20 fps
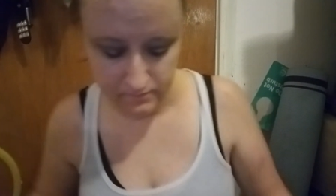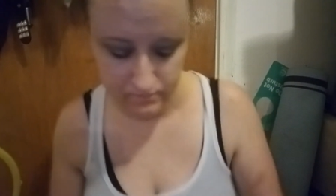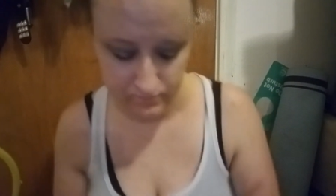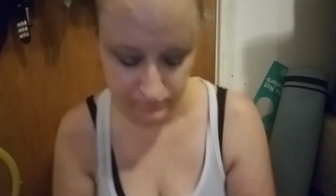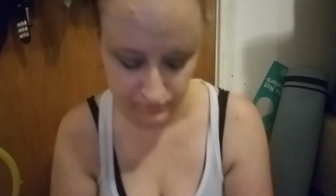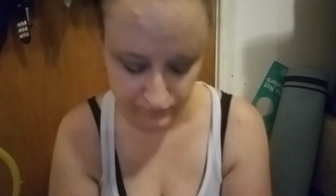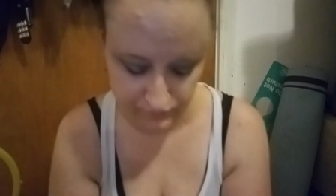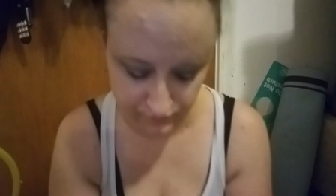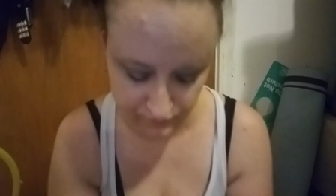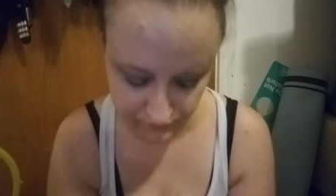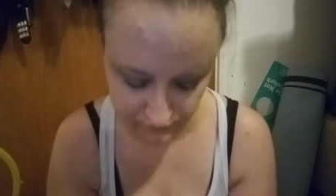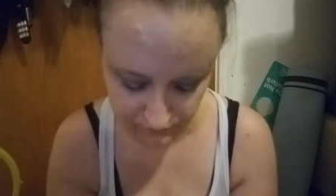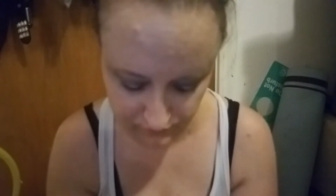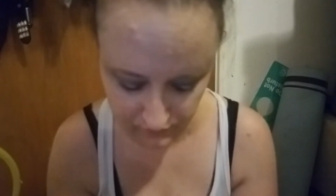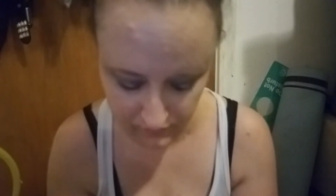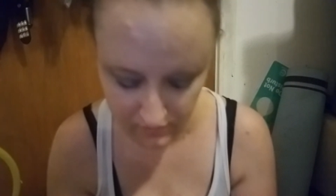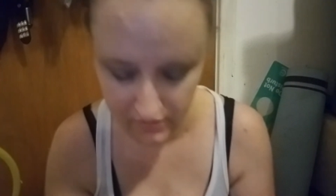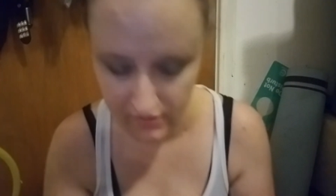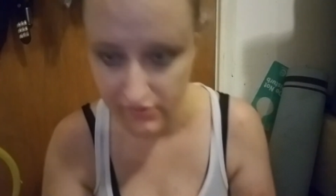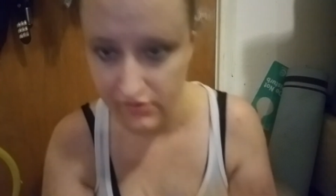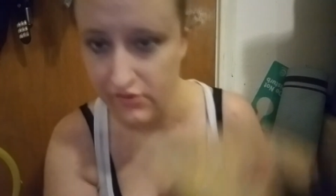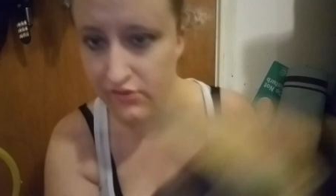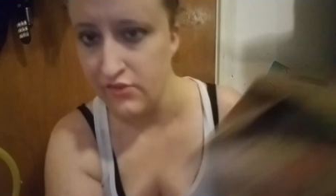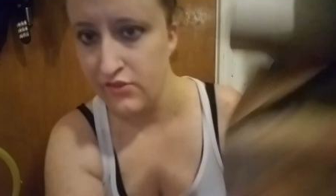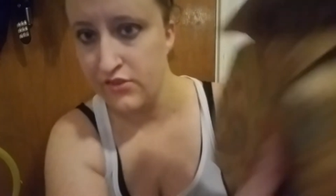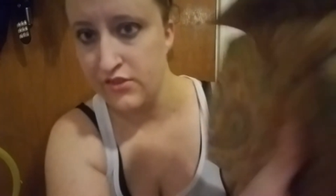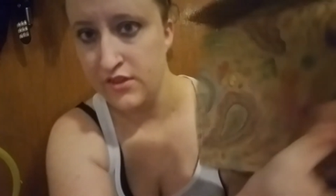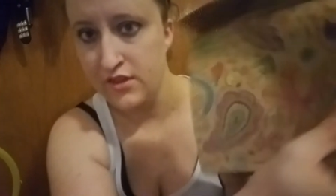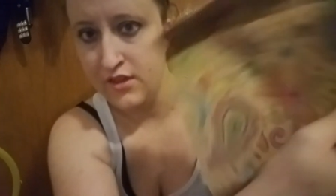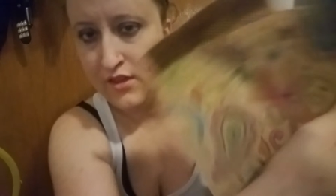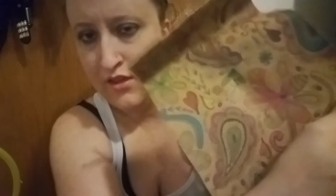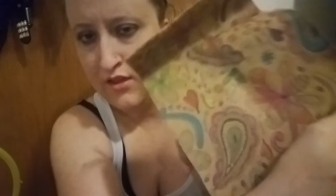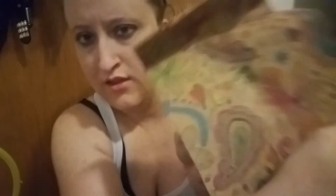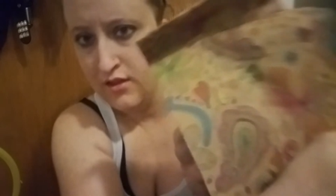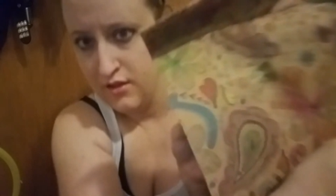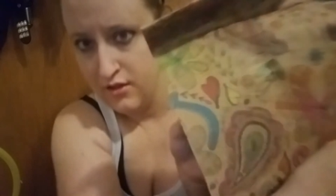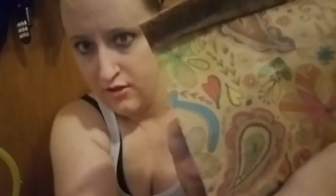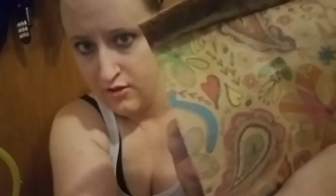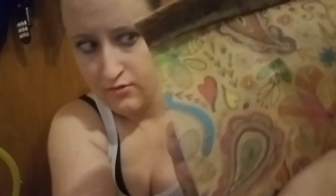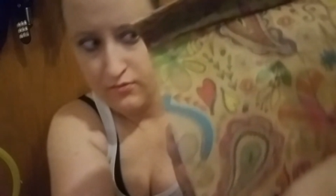This is the
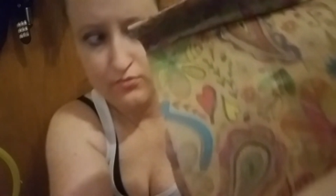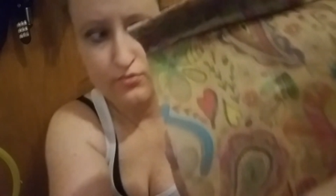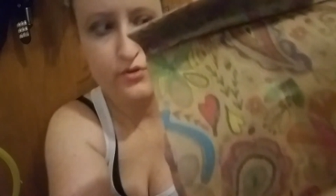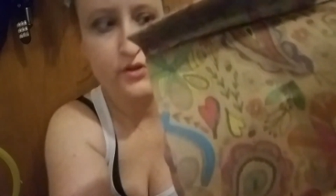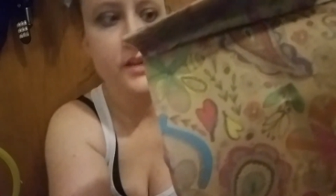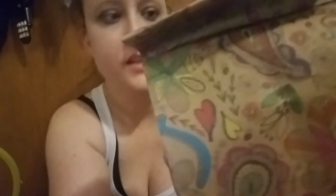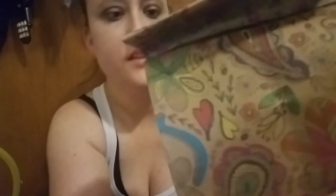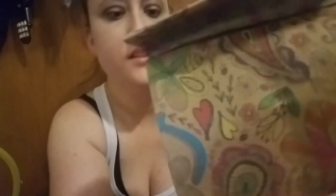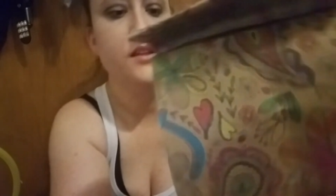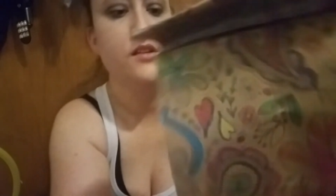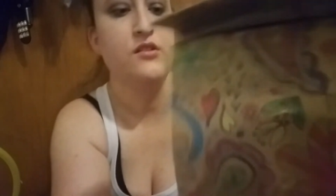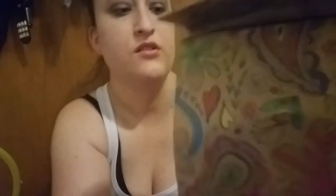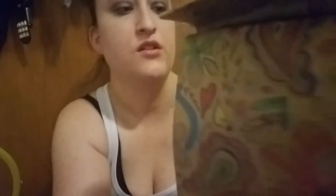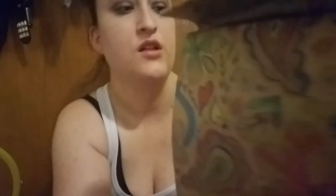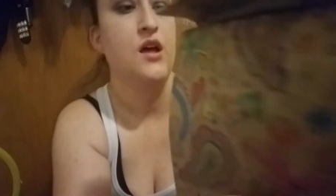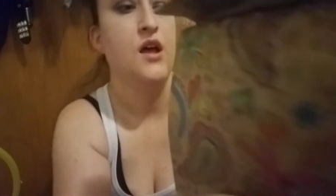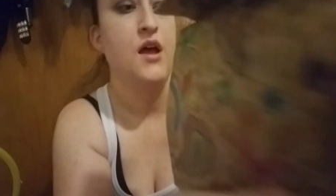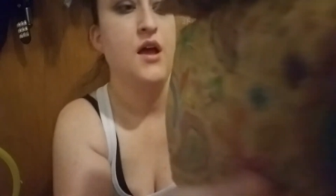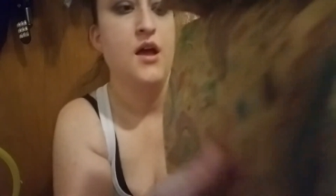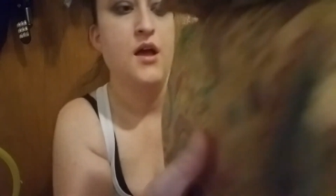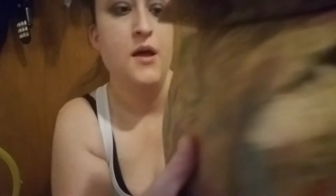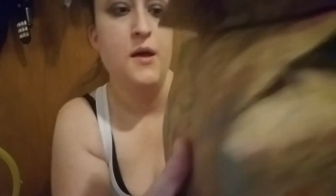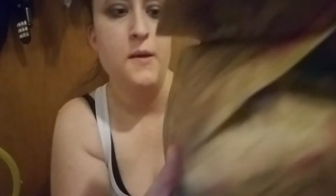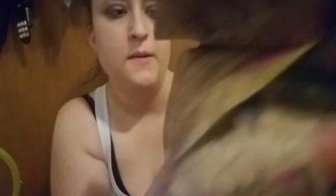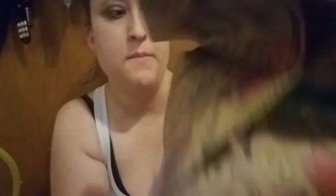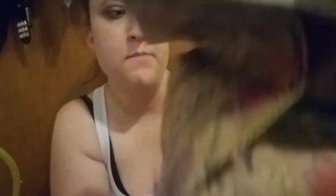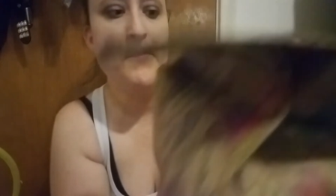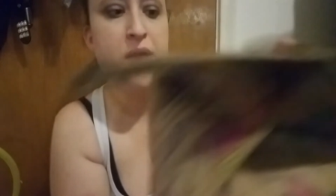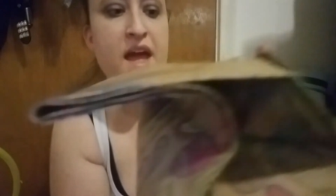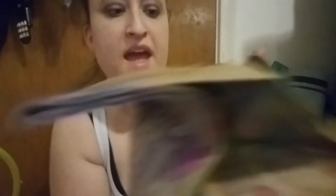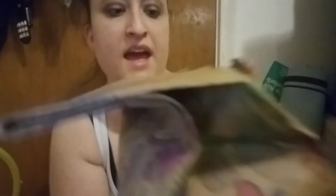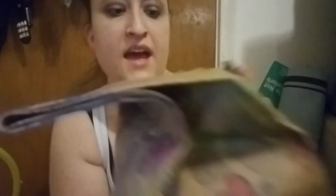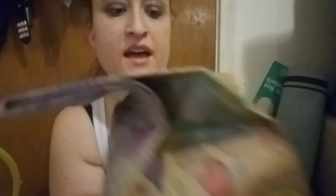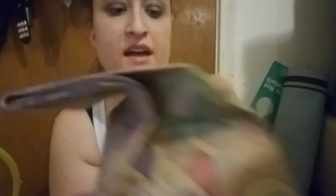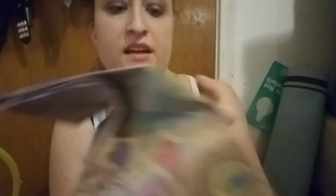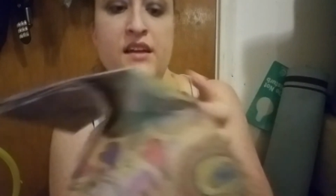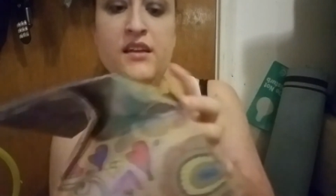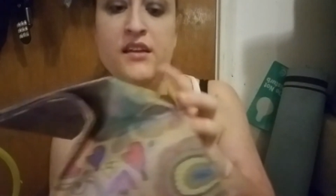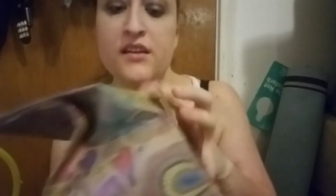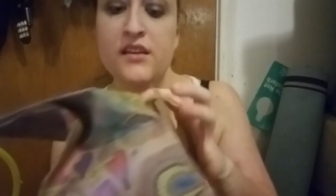pretty little
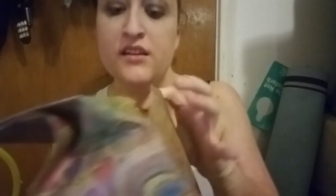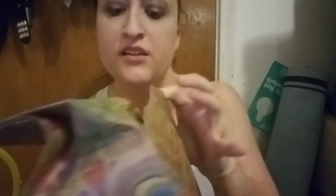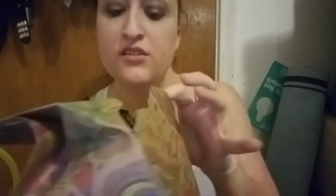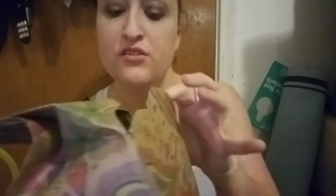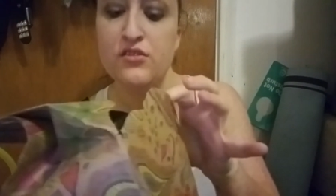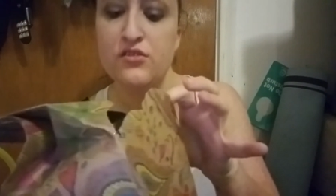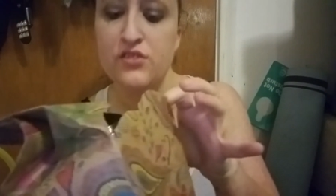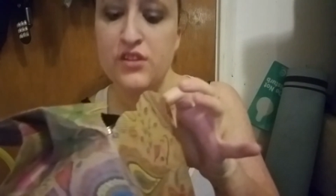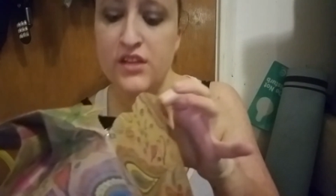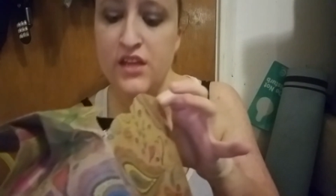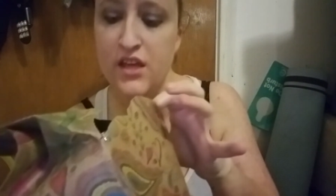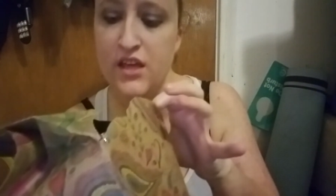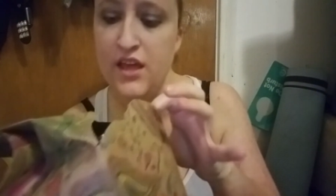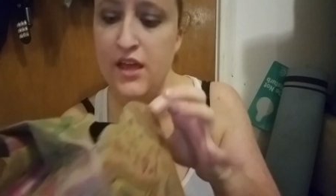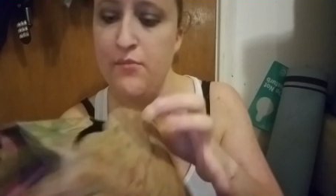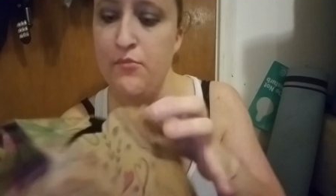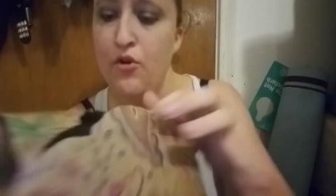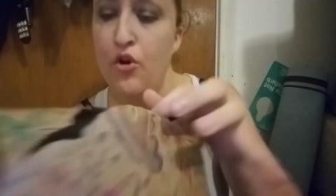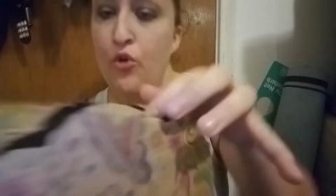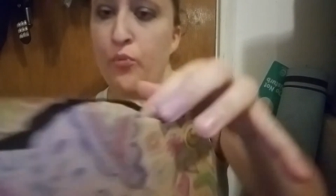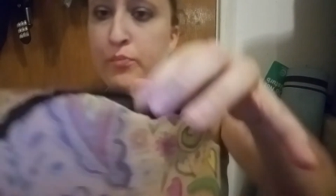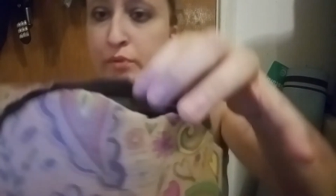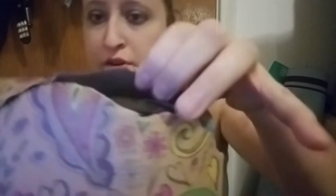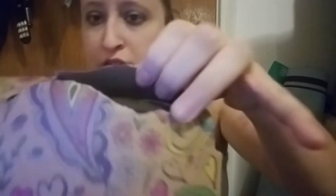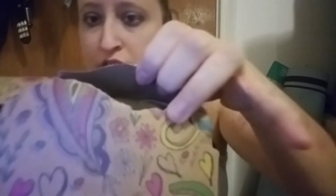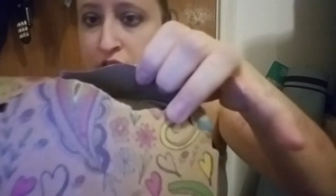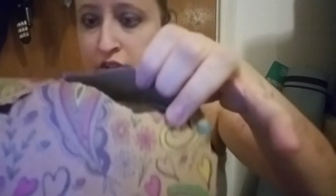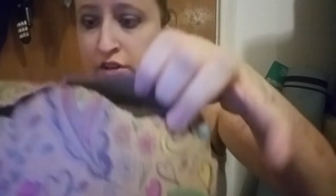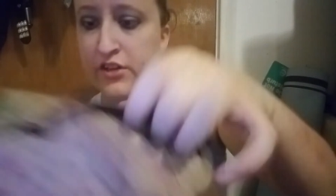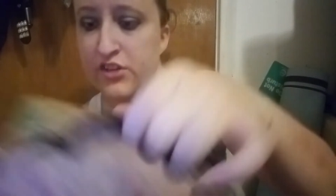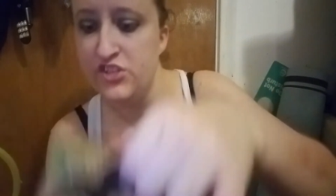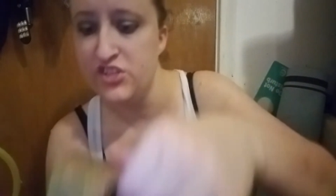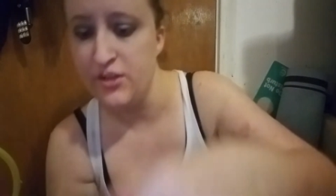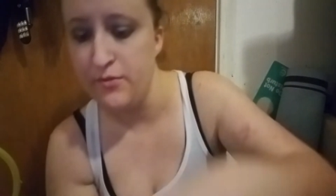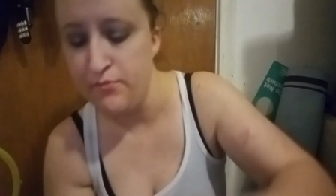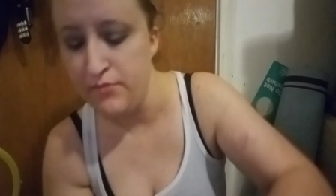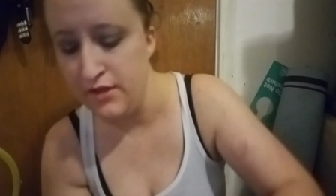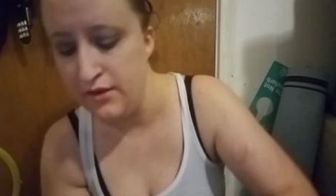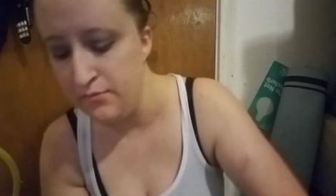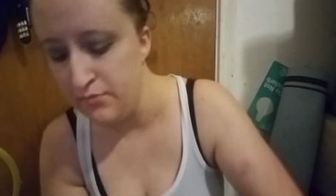bag. And it looked like it came open during
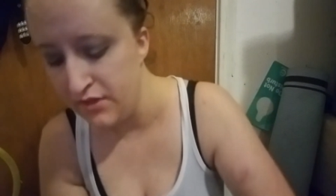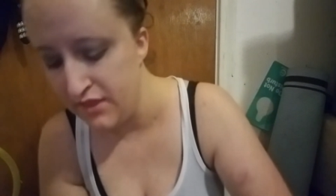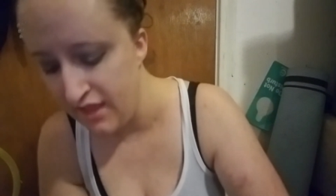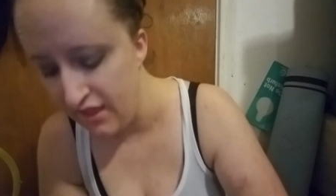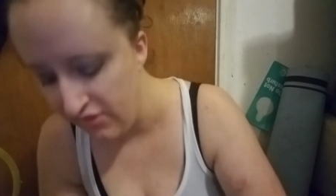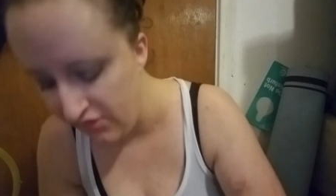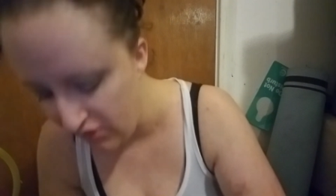shipment, but that's